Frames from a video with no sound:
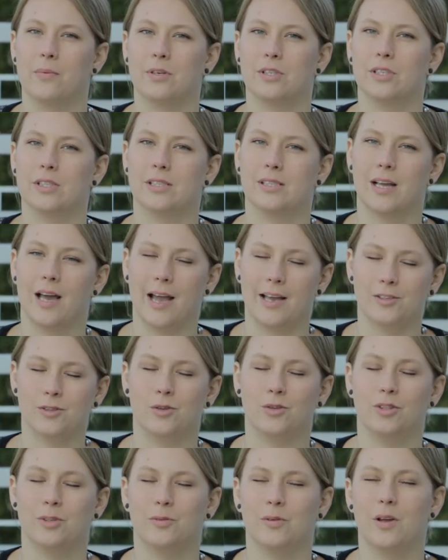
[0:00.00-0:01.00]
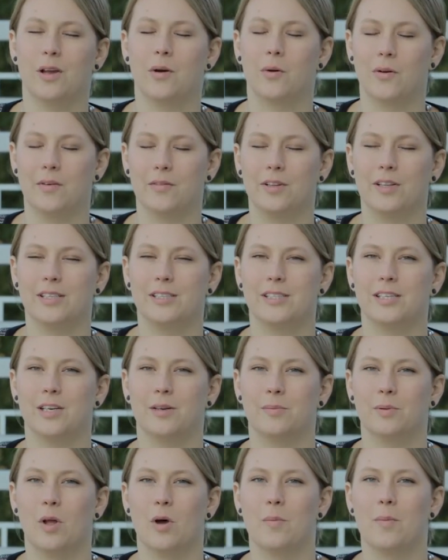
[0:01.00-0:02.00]
which is the high school equivalency
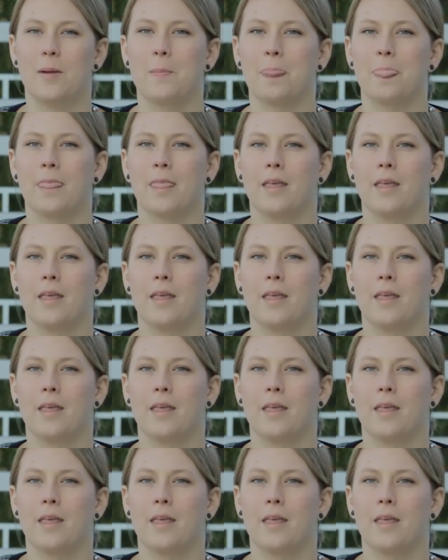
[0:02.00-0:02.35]
diploma.